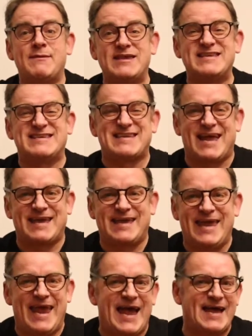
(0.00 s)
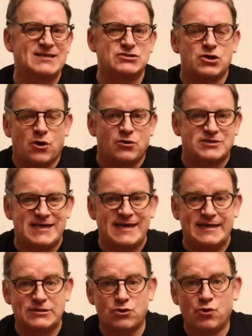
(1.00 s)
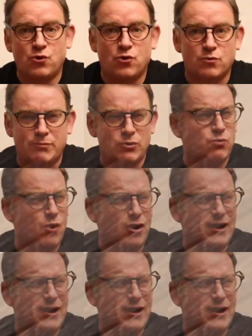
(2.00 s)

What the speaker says: it, Stacky has got it all. But what